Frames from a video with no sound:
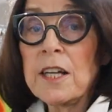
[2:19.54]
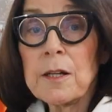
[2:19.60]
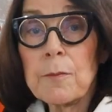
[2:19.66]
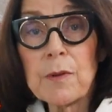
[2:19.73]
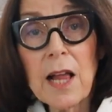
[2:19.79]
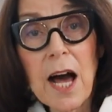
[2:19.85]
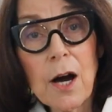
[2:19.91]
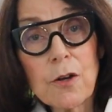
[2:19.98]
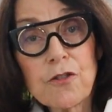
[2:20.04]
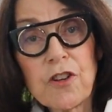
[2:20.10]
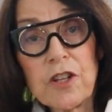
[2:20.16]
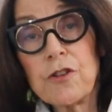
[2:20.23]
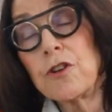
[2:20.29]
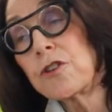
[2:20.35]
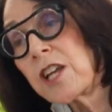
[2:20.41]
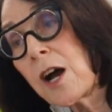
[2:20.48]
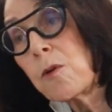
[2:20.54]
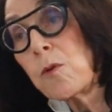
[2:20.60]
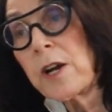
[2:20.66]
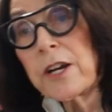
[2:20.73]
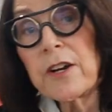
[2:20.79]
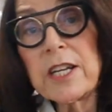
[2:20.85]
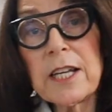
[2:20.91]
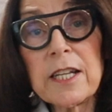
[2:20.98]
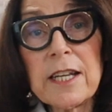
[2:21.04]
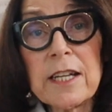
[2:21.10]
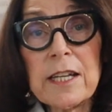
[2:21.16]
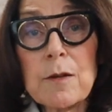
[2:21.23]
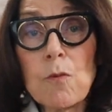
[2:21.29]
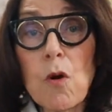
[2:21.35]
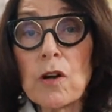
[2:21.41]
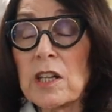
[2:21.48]
on a blouse and you're not wearing it
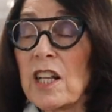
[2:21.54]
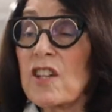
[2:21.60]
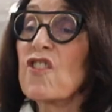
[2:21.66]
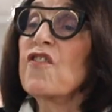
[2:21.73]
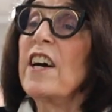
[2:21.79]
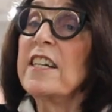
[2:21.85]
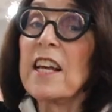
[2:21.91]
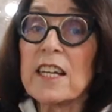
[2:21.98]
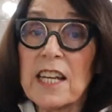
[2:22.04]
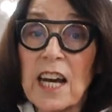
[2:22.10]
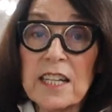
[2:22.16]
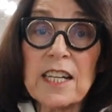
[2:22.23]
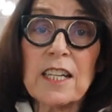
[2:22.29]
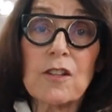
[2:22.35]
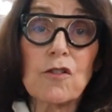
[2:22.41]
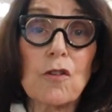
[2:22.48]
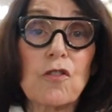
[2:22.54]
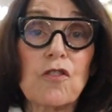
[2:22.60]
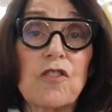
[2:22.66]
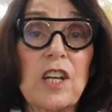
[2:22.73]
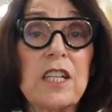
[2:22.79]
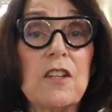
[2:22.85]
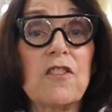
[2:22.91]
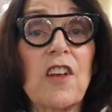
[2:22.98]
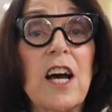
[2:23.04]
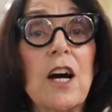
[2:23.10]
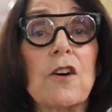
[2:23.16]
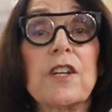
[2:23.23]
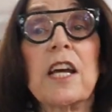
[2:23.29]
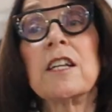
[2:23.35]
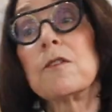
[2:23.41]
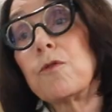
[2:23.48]
anymore, let's find out how to get those stains
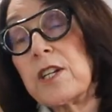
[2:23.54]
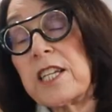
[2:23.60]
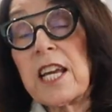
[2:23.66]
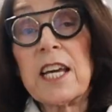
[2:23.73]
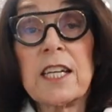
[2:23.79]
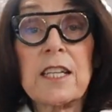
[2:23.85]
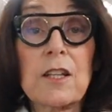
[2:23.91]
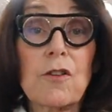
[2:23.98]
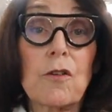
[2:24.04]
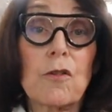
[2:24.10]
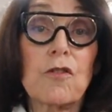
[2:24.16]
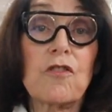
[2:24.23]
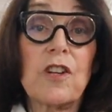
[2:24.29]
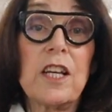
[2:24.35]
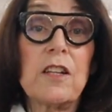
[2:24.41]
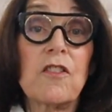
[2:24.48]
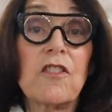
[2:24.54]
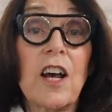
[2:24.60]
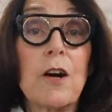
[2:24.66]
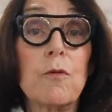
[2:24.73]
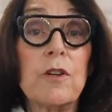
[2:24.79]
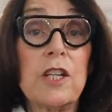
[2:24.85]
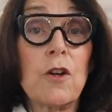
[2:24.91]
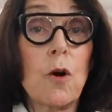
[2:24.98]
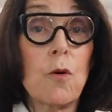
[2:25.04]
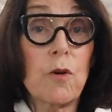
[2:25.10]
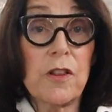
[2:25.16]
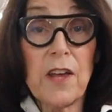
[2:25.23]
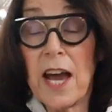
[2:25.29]
out. And if we can't get those stains out, we know where